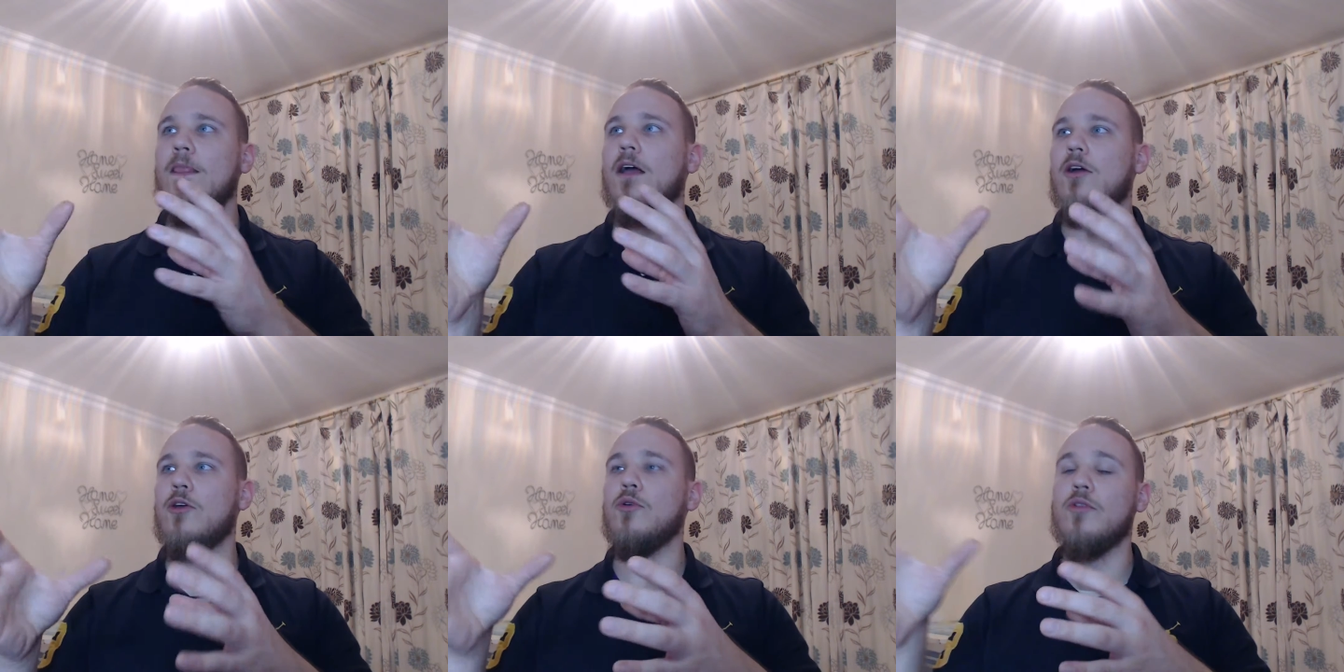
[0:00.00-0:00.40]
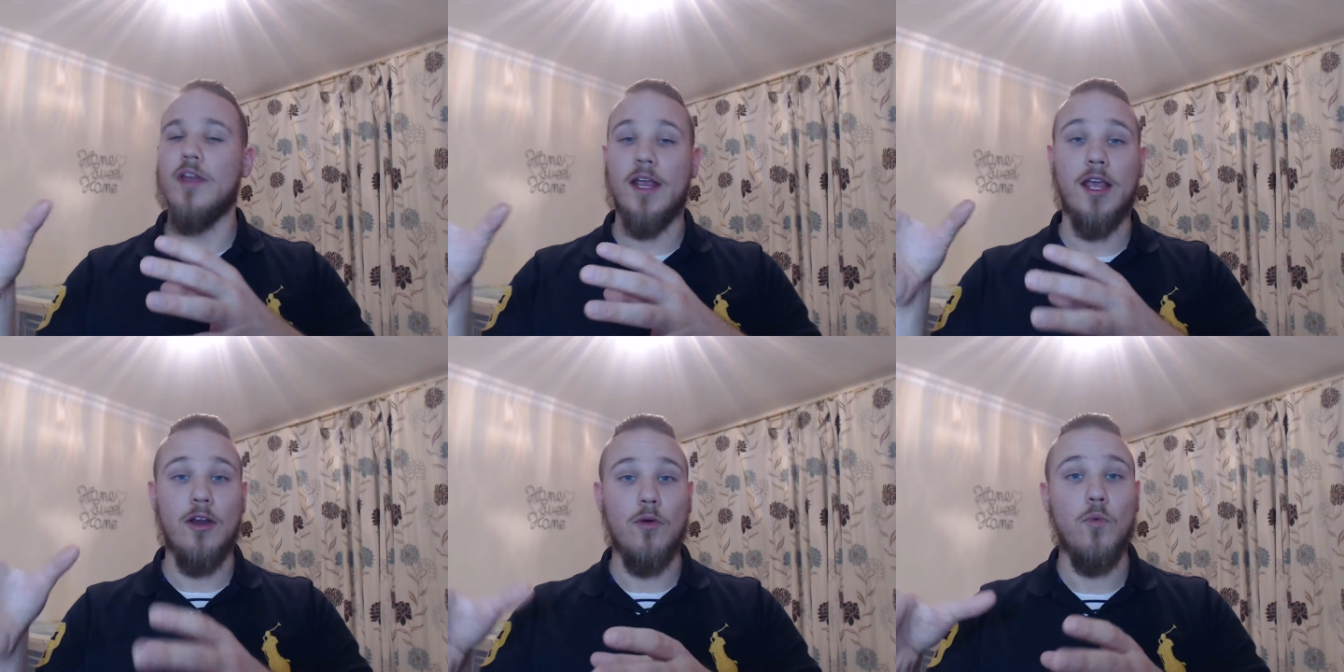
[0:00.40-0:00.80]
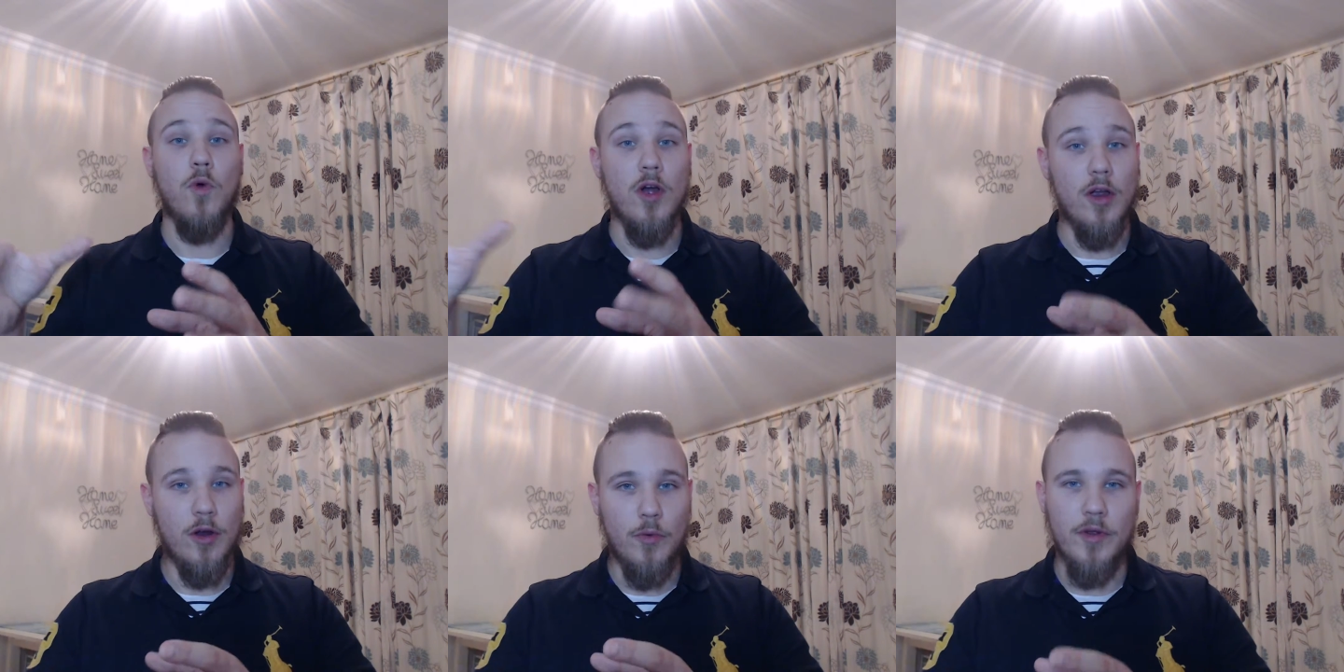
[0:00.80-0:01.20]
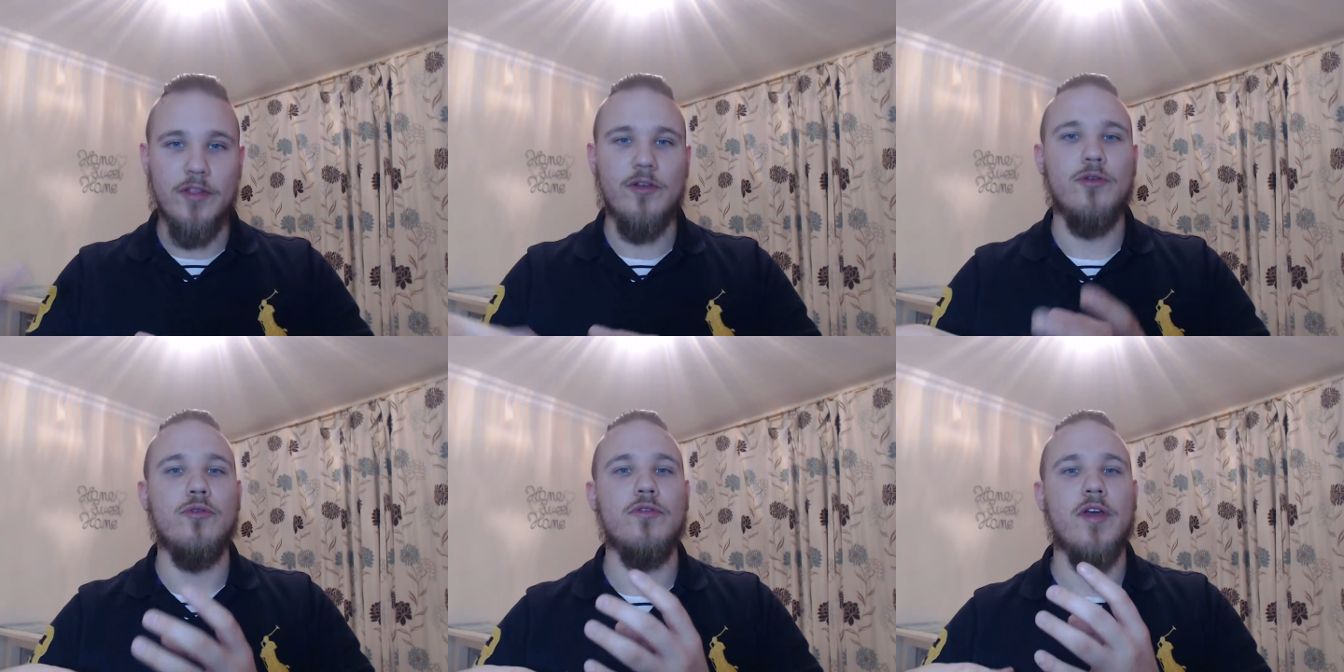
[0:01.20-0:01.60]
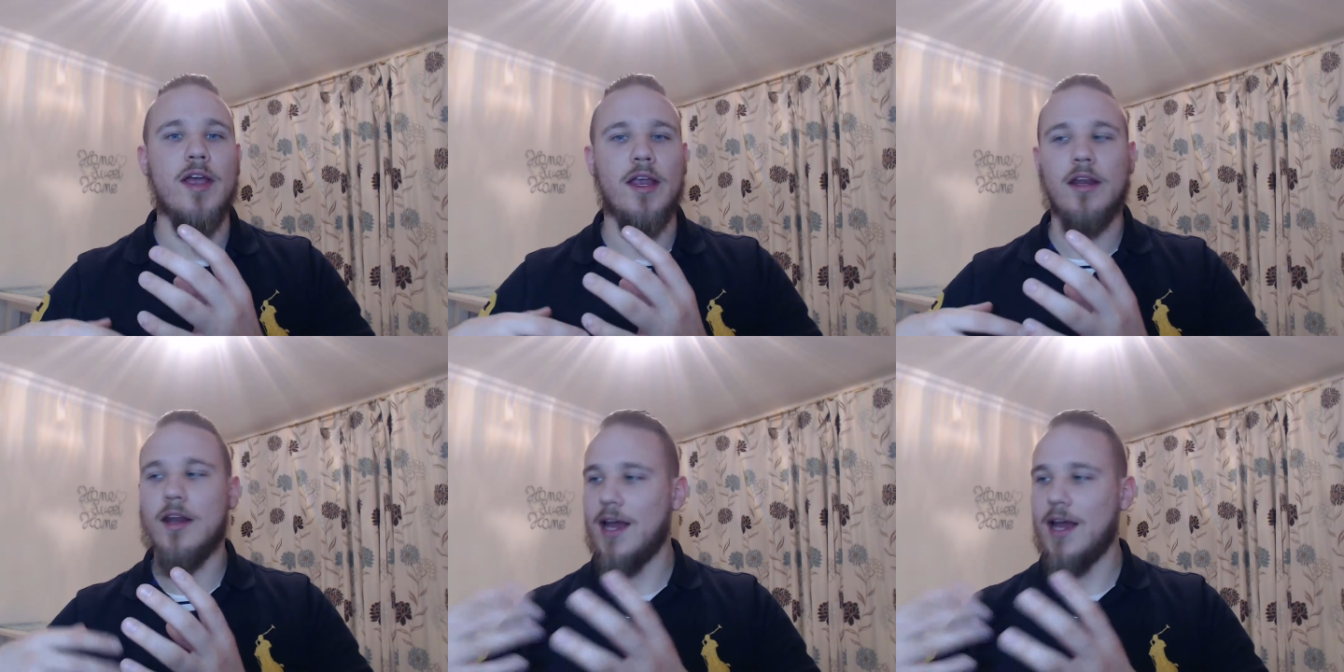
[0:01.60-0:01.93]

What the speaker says: who they're going to work with, who they're going to